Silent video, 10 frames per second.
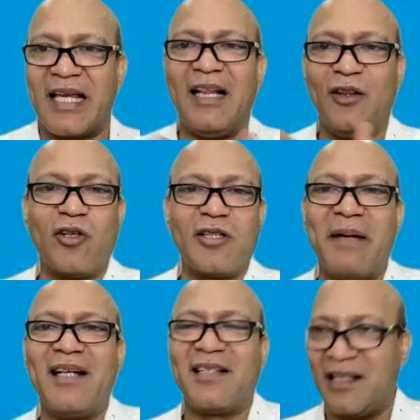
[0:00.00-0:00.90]
sell those
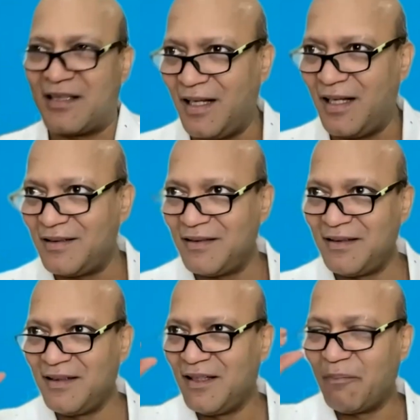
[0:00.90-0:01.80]
medicines na.
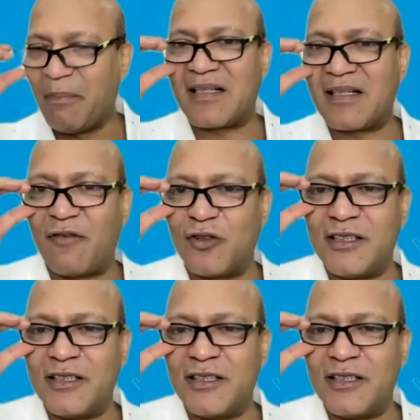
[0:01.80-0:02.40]
Pet saaf ho